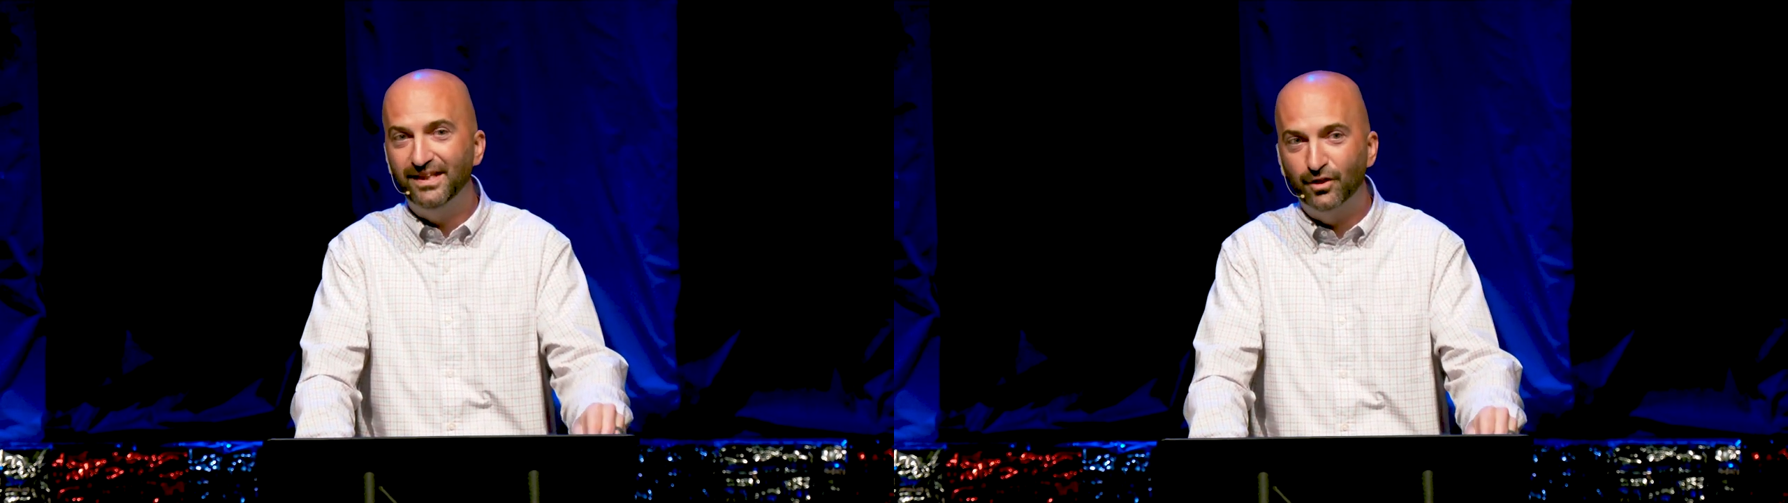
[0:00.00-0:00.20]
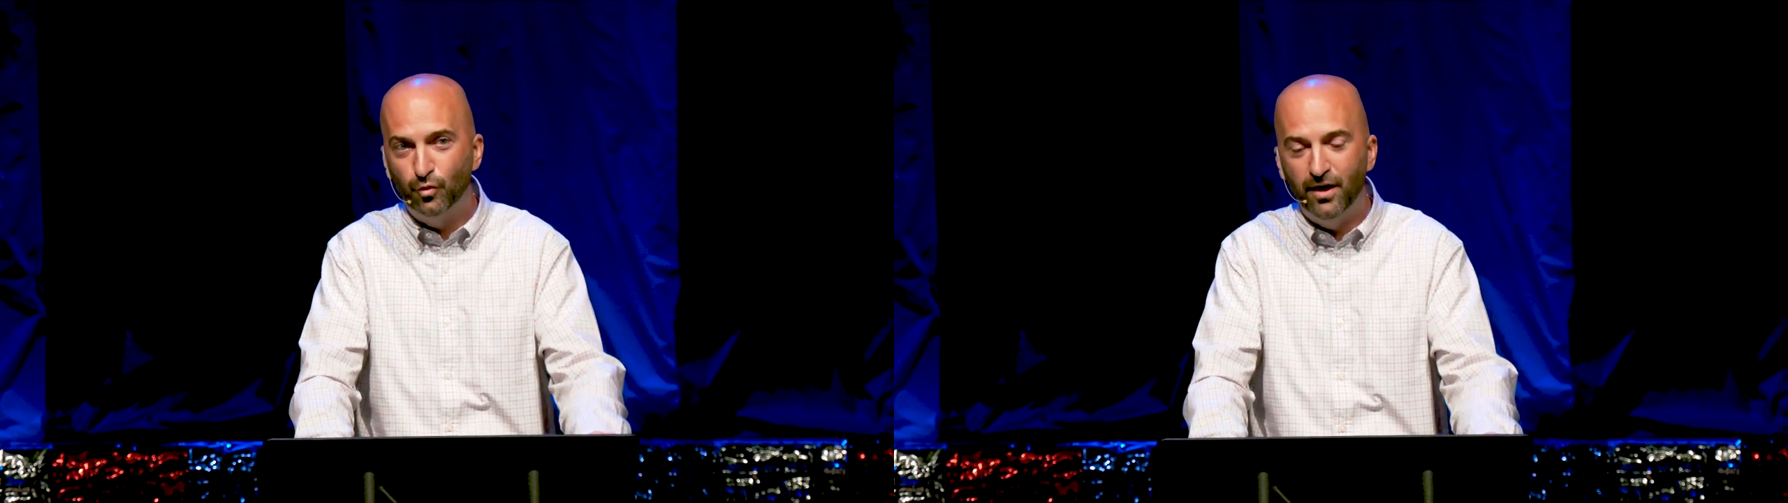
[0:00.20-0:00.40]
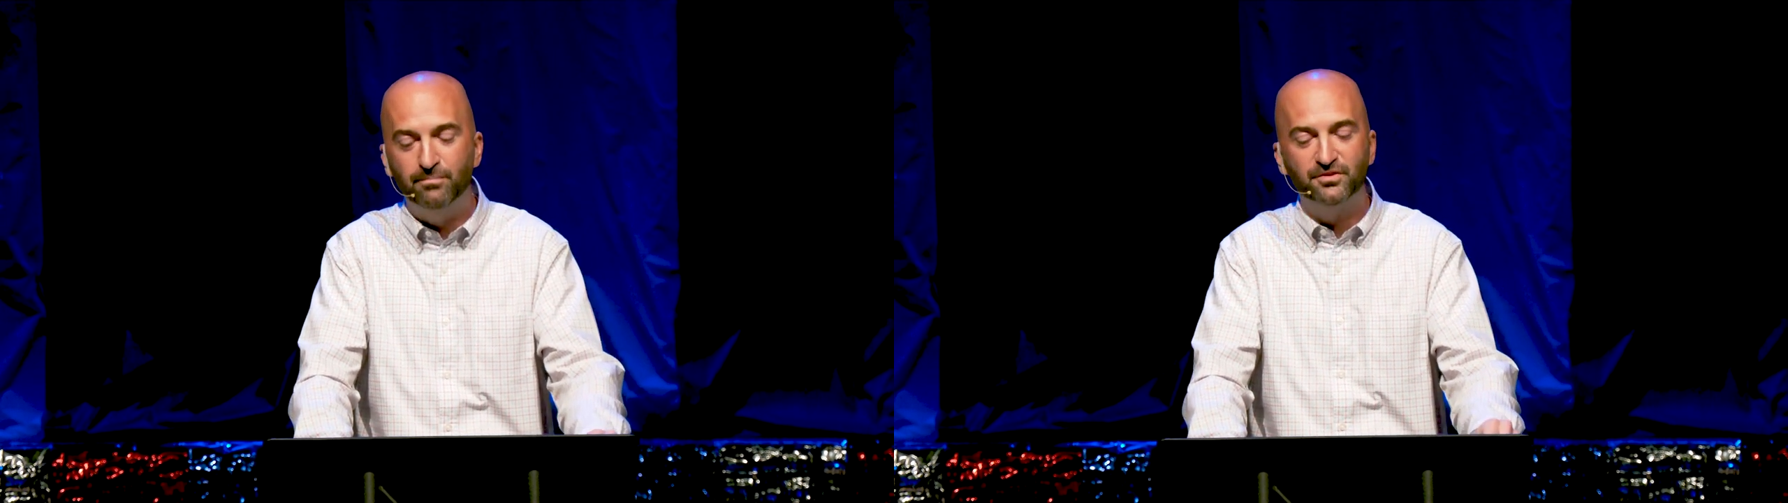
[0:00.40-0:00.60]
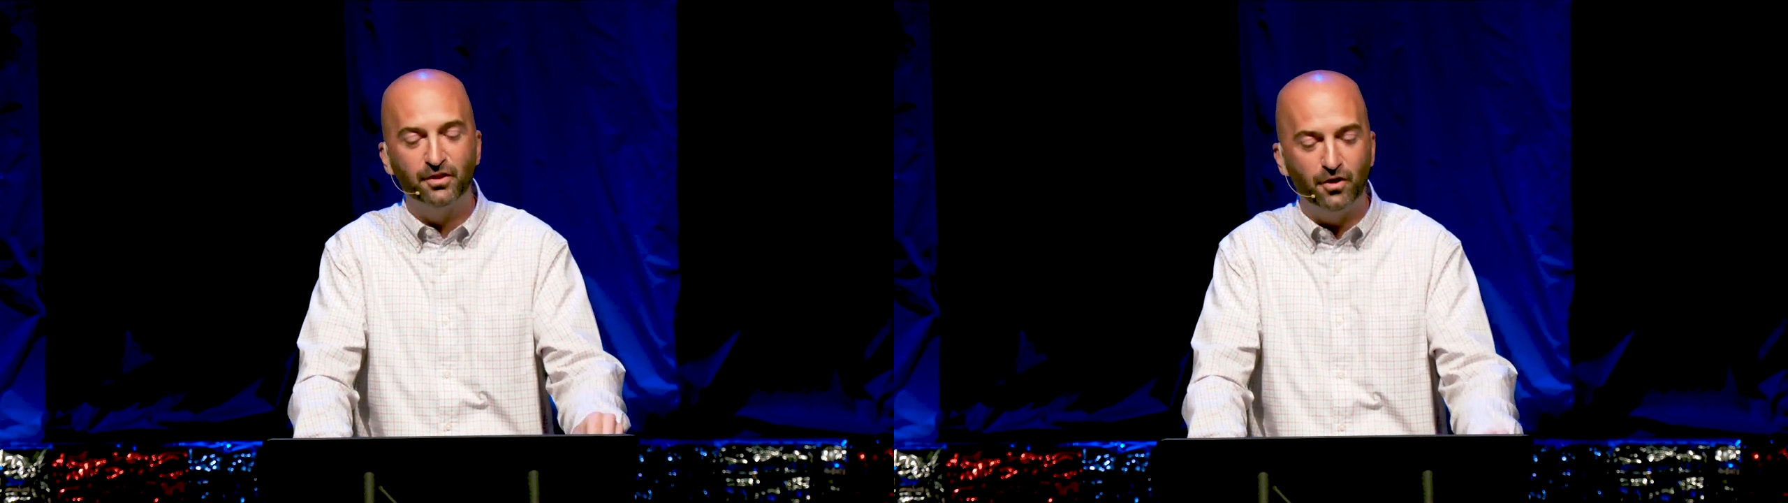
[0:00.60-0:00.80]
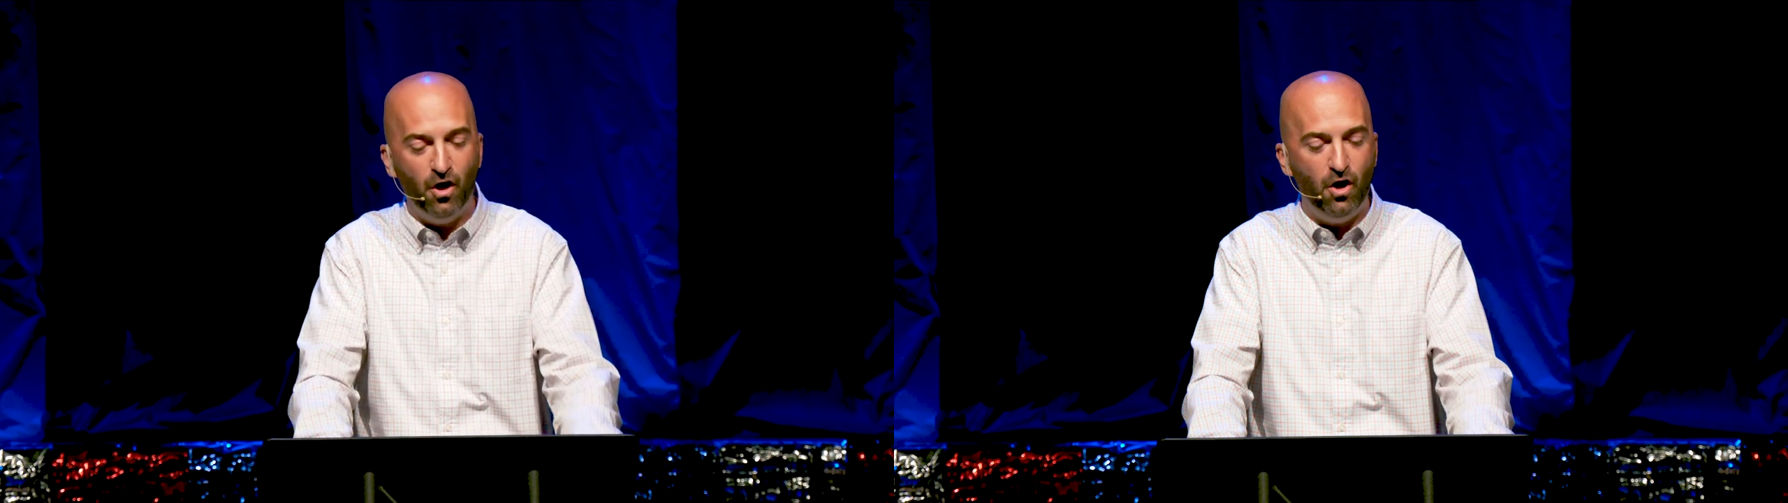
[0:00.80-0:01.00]
He equips
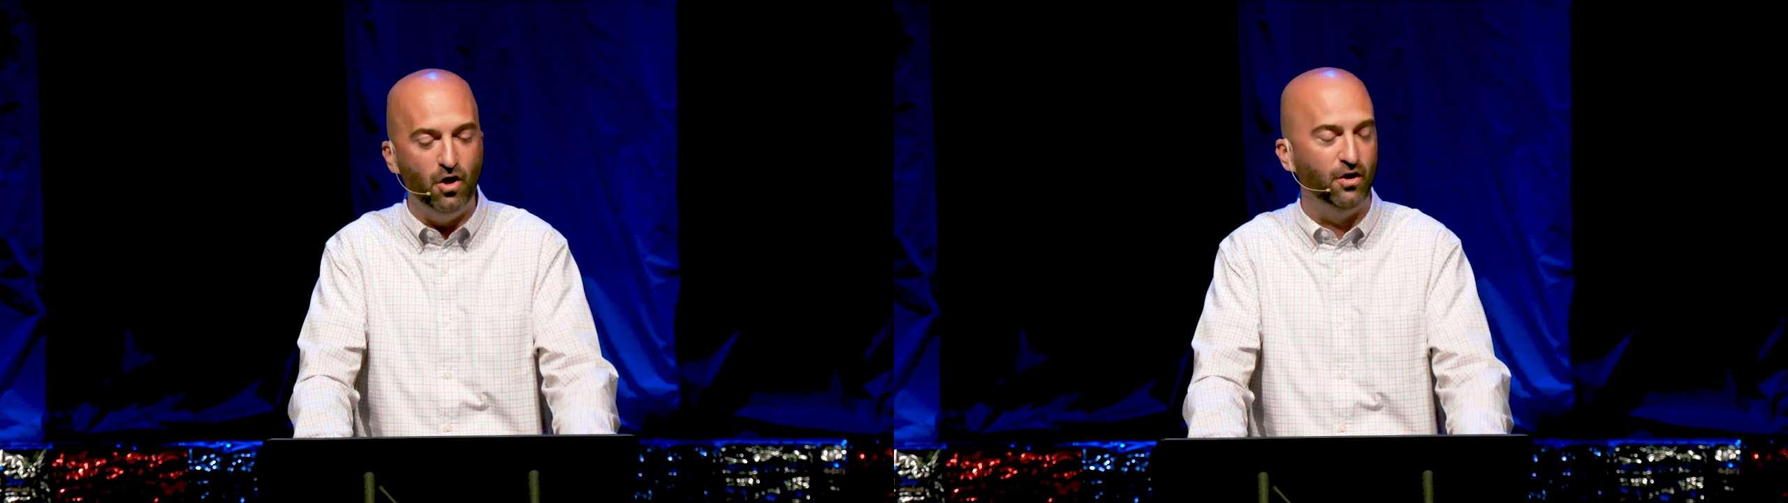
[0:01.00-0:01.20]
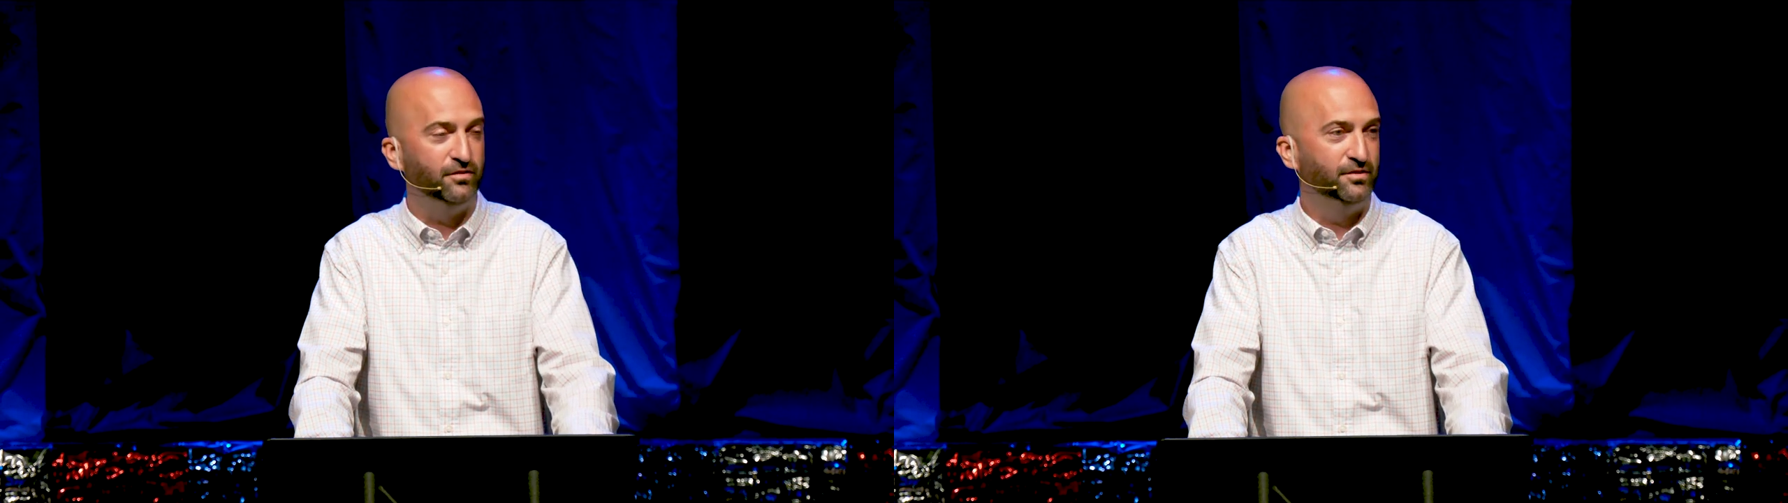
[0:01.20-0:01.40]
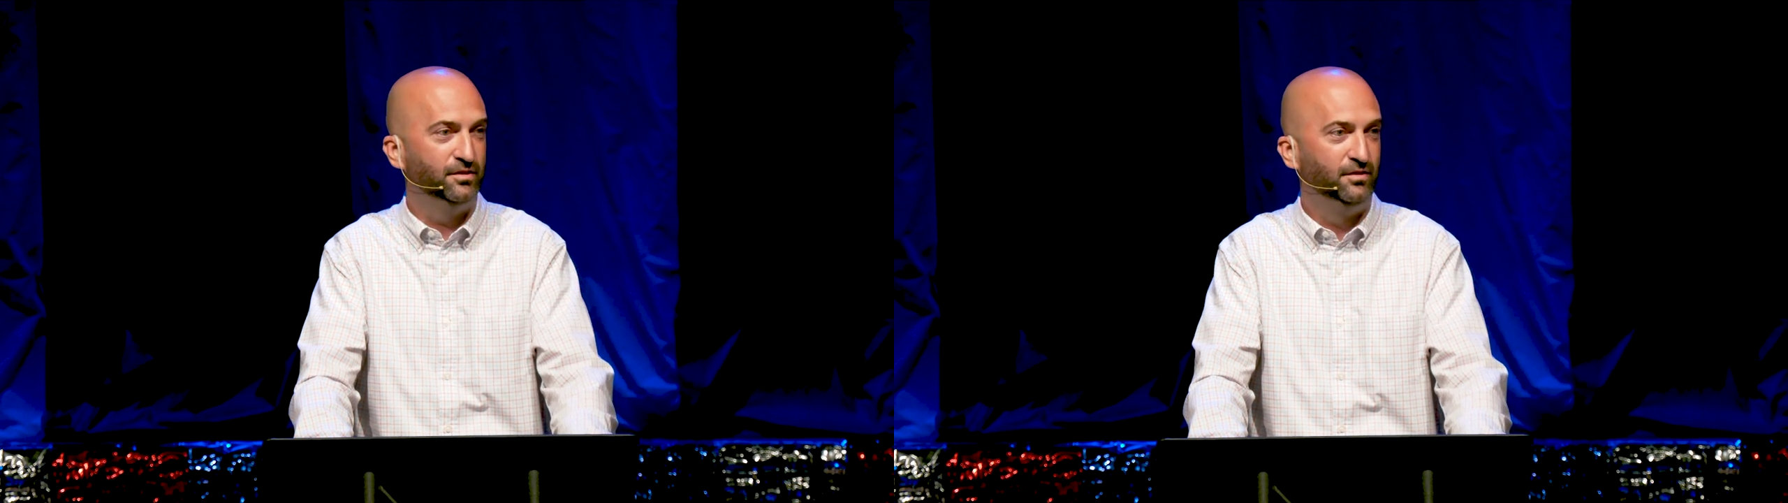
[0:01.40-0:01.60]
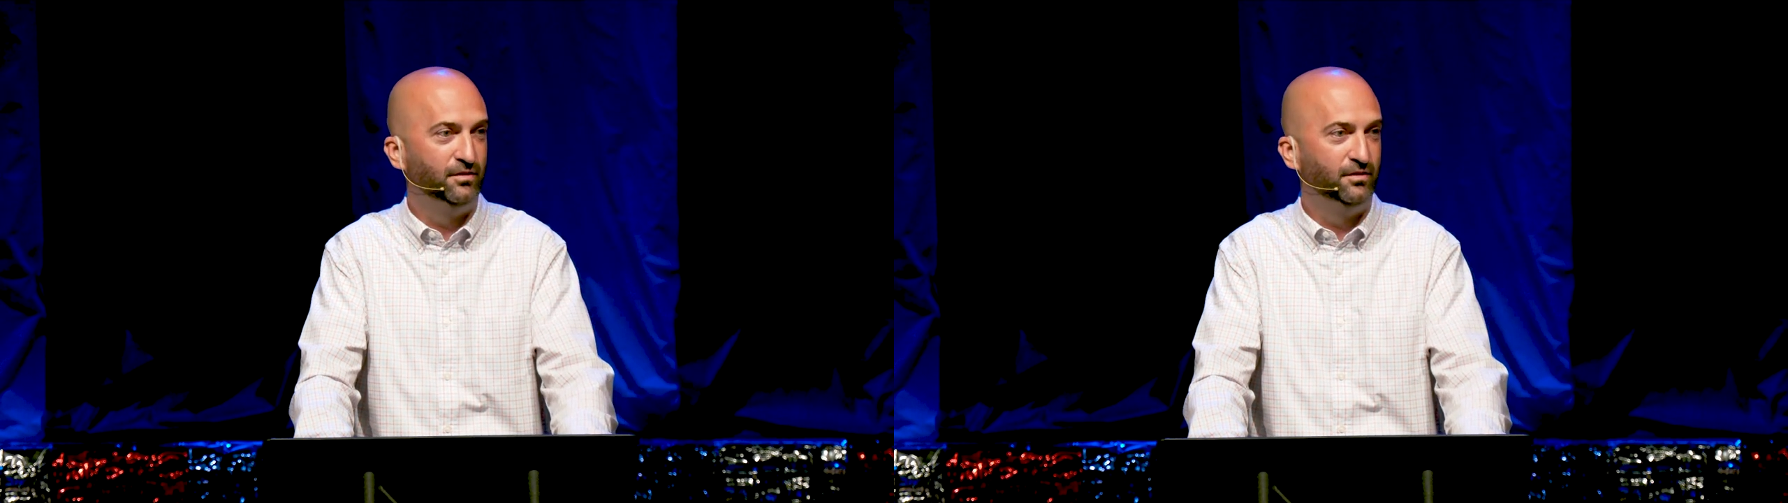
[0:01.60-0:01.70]
the called.